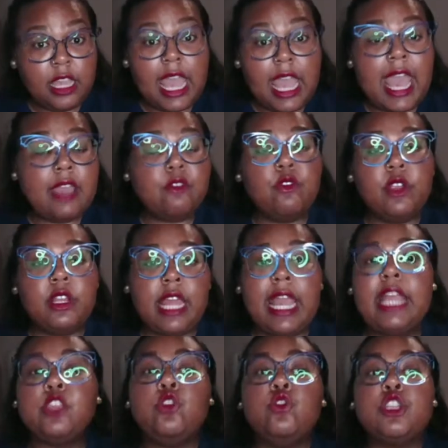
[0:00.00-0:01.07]

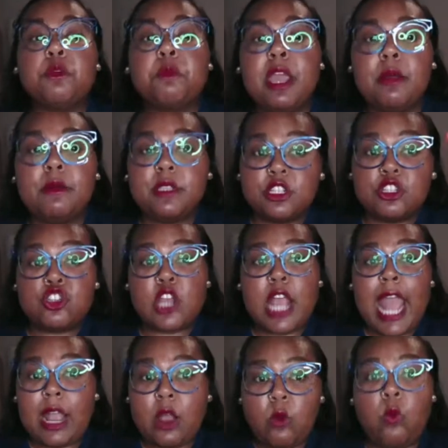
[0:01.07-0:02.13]
and you should be able to
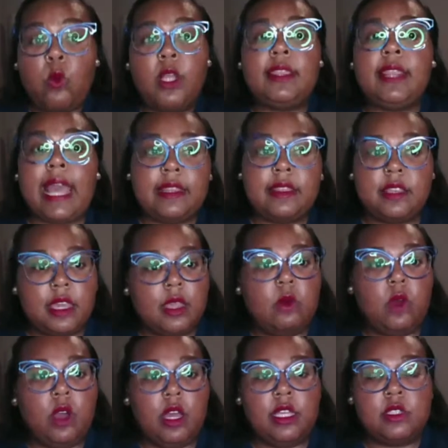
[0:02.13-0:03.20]
track what that thing
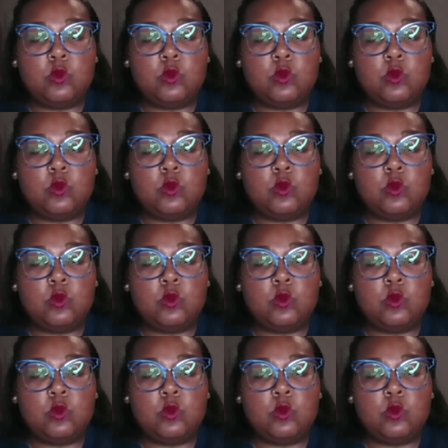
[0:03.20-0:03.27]
was.